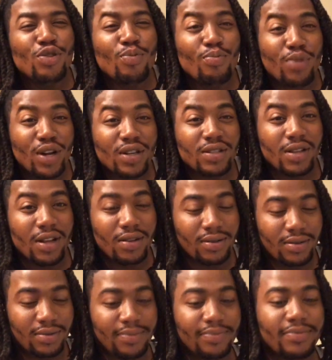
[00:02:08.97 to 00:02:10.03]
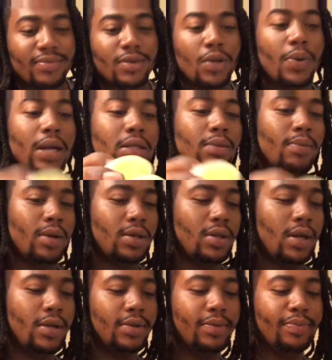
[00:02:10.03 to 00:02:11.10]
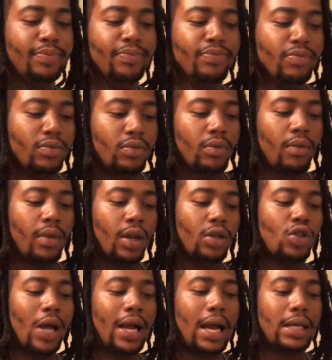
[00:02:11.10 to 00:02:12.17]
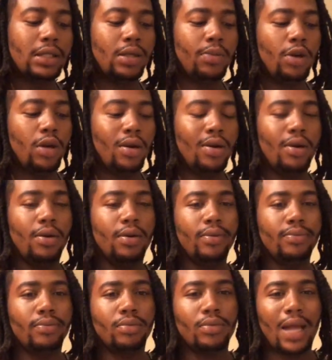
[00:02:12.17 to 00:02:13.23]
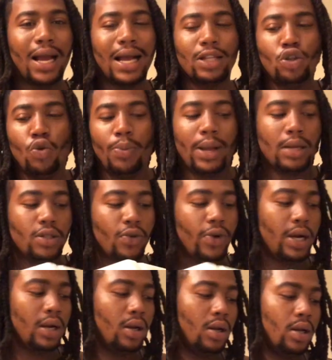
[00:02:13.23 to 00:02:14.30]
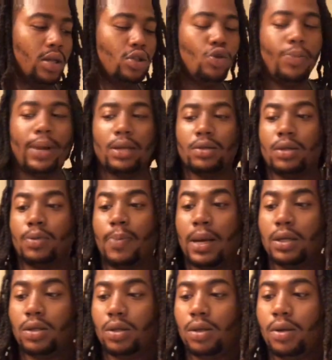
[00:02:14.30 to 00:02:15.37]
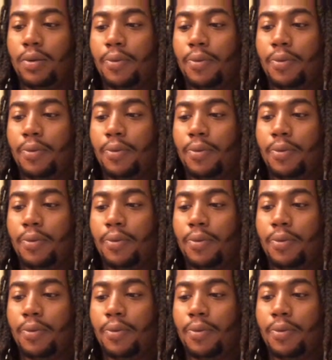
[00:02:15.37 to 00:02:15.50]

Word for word: Butter sauce. So we got some butter sauce. So I got some, uh, I got two pounds of regular and two pounds of spicy.